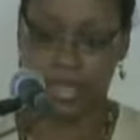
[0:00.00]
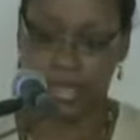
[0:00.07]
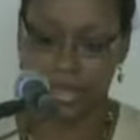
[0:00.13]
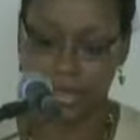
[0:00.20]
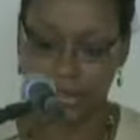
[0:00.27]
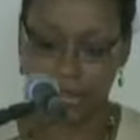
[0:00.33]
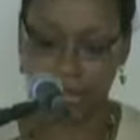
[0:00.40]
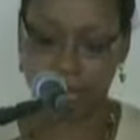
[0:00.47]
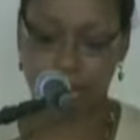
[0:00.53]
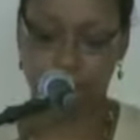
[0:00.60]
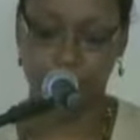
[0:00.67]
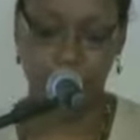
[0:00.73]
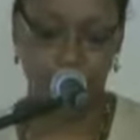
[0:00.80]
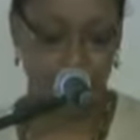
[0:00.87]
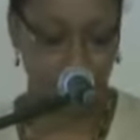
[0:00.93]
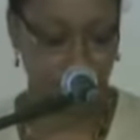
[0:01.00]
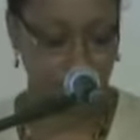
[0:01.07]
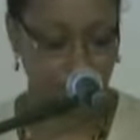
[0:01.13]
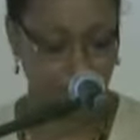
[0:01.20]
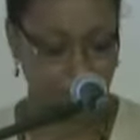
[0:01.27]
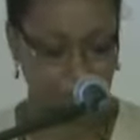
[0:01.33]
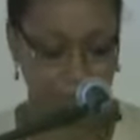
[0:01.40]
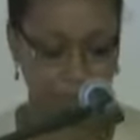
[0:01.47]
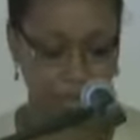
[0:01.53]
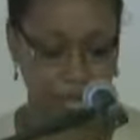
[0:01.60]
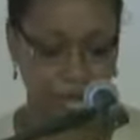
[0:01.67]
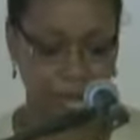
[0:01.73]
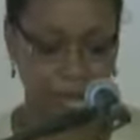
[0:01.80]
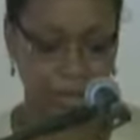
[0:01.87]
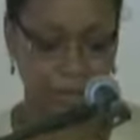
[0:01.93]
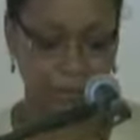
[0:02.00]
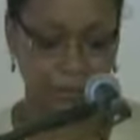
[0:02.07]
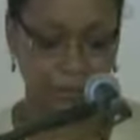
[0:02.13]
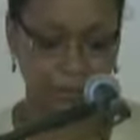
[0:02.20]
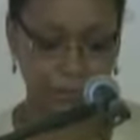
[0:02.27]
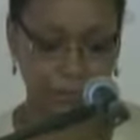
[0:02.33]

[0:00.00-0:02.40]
In terms of from